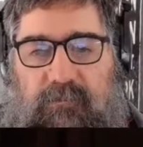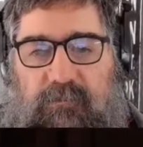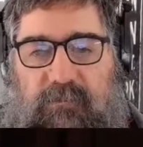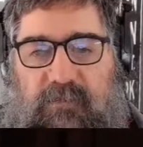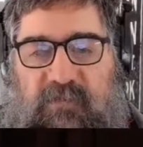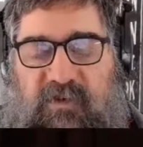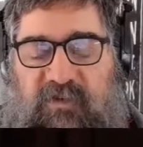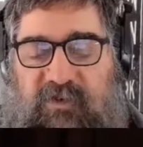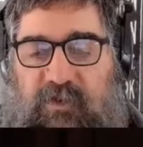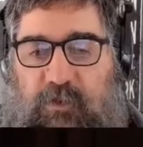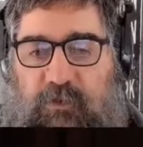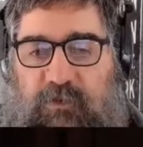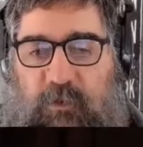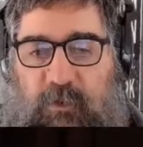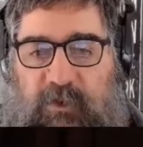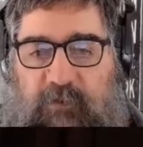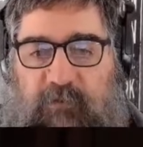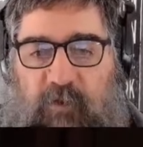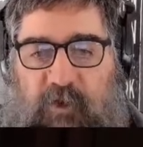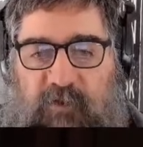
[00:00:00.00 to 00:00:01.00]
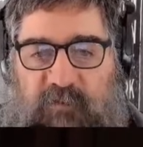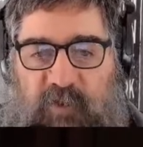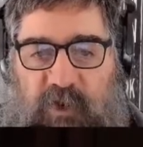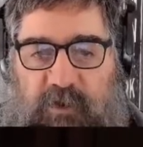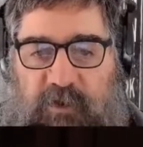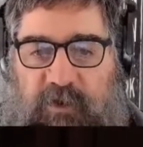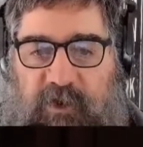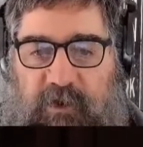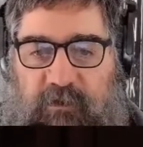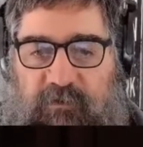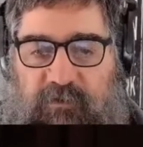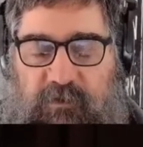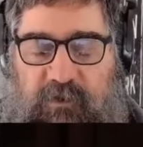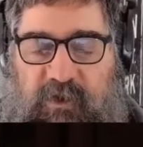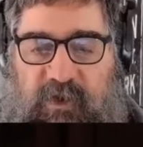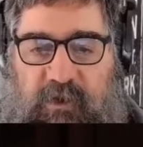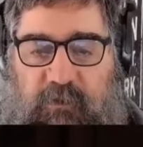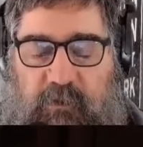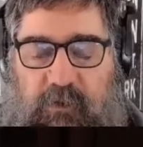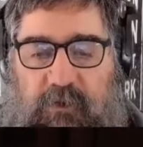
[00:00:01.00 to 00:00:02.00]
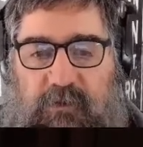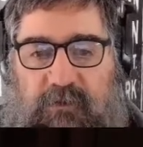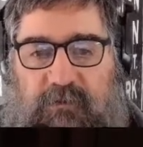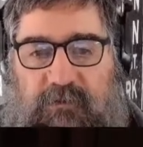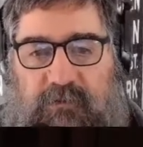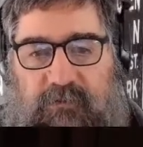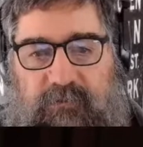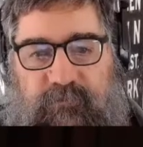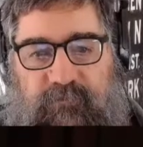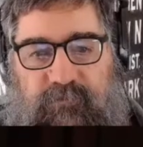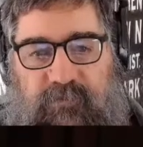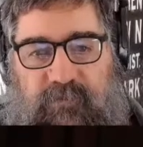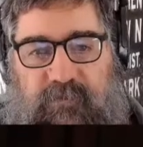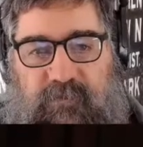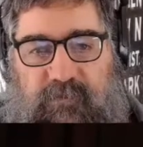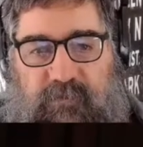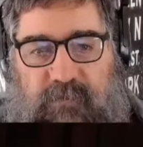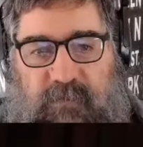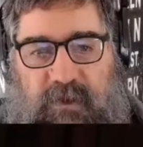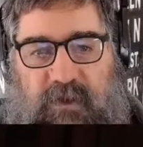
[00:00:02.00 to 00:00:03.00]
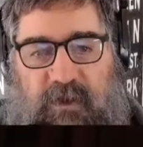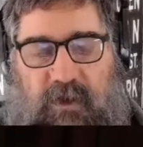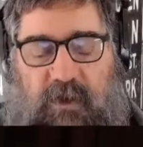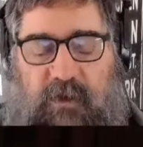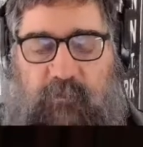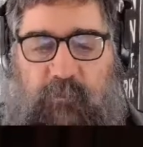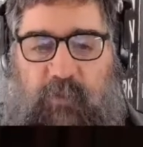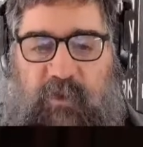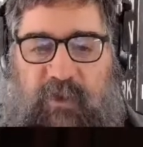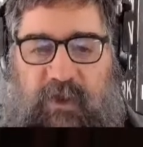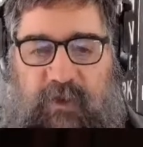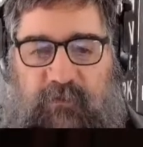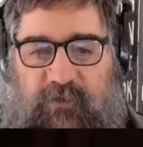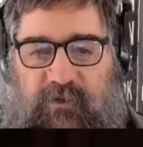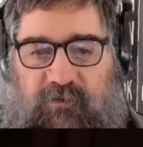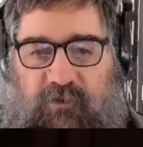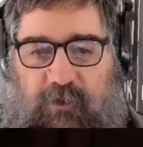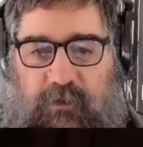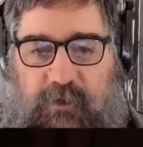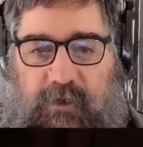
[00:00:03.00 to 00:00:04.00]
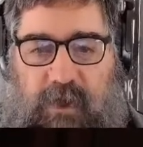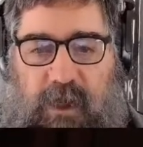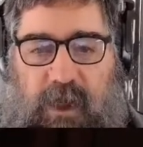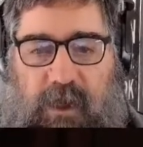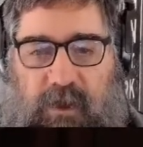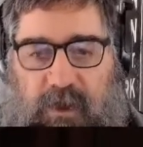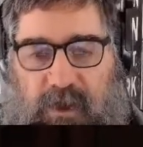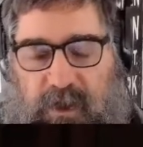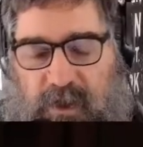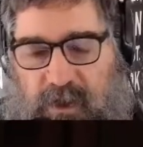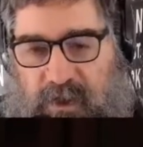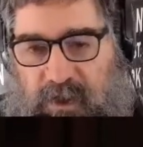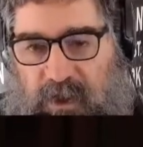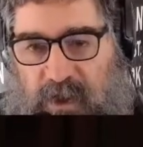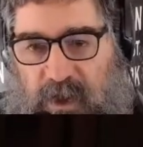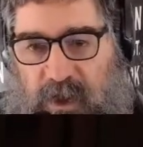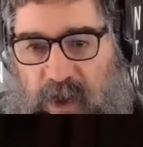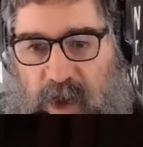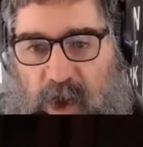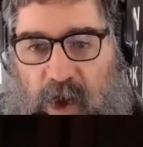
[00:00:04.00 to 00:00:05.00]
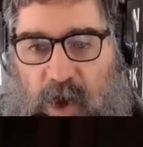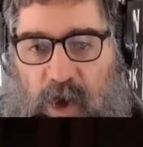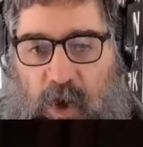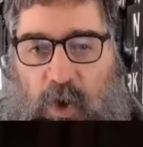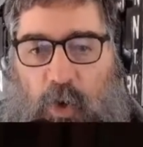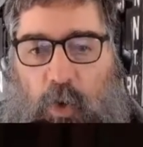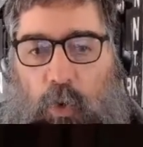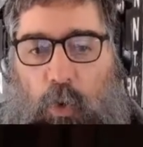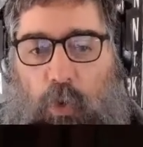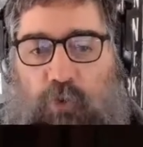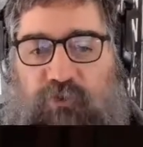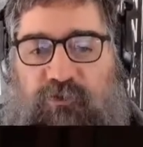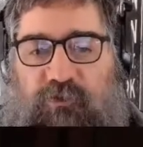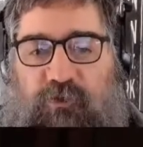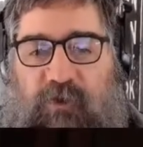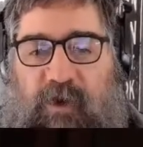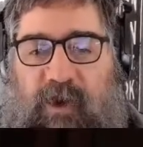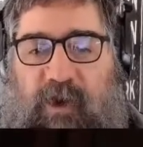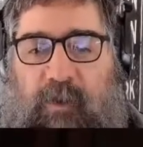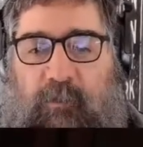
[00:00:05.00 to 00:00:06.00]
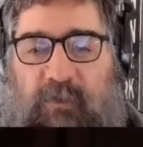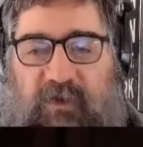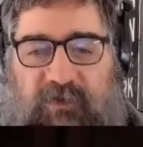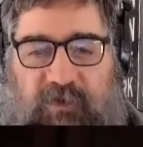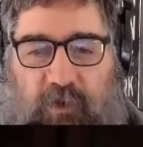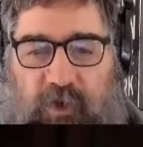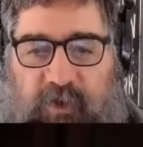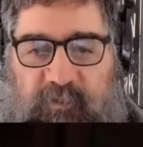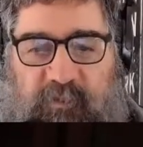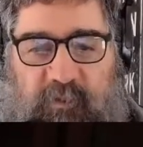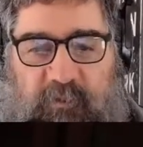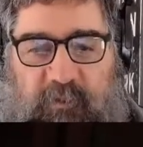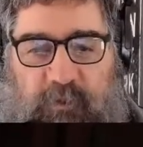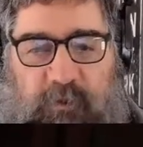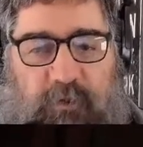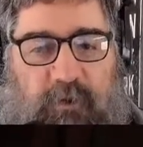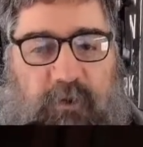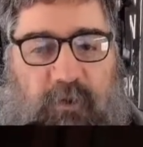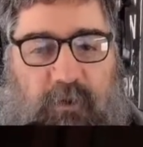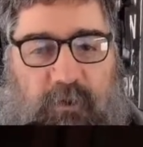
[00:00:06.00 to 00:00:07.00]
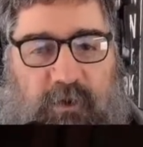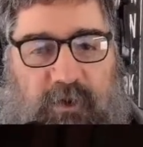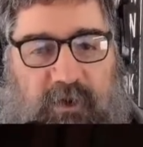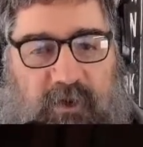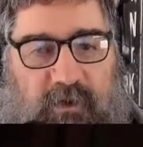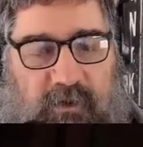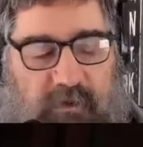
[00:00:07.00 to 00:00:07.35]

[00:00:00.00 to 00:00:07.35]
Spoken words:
Still 25 mile an hour through here though. Even without the trolley. Or tram, as I'd prefer to call it.